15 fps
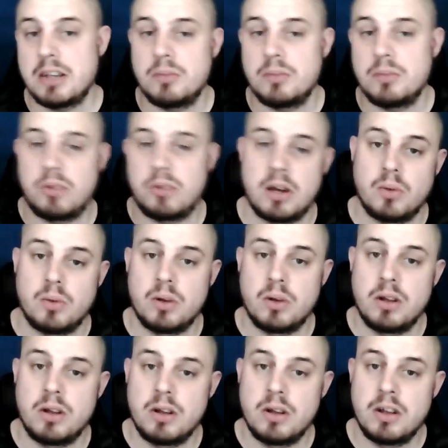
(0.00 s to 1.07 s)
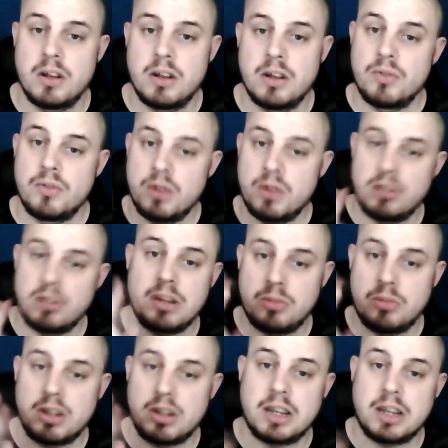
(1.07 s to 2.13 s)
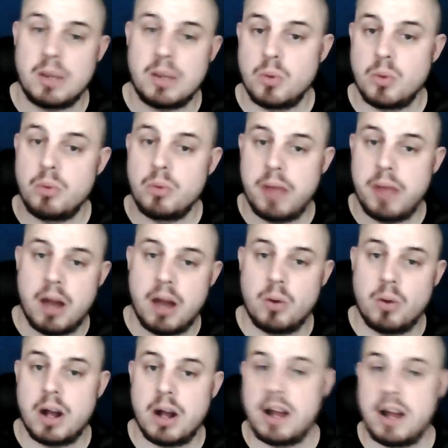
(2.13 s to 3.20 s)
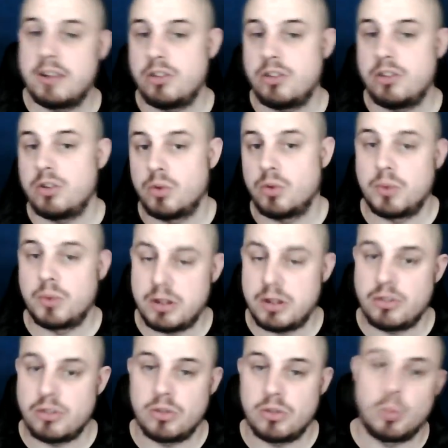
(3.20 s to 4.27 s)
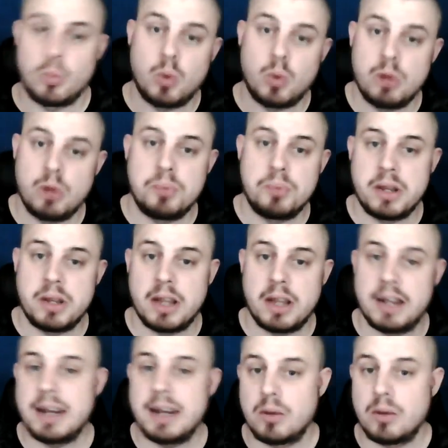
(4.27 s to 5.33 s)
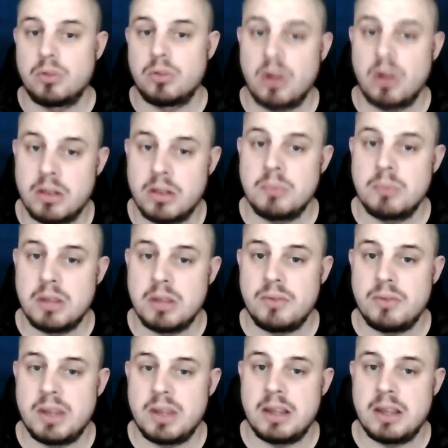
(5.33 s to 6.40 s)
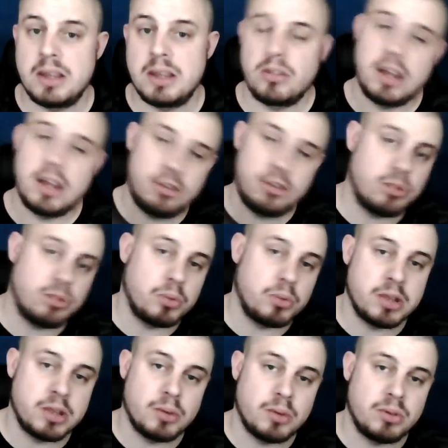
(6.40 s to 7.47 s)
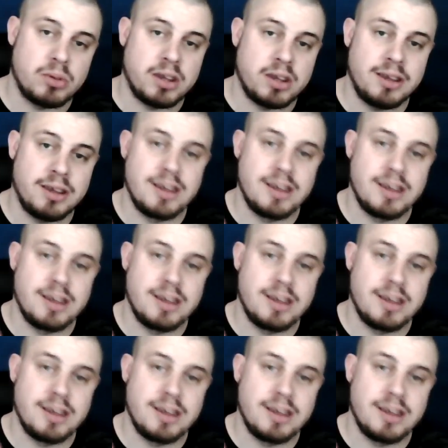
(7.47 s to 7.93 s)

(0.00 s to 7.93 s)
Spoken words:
comes out, first name, second name will be out, and your pictures will be announced on them DVDs. So heads up on that one, yeah.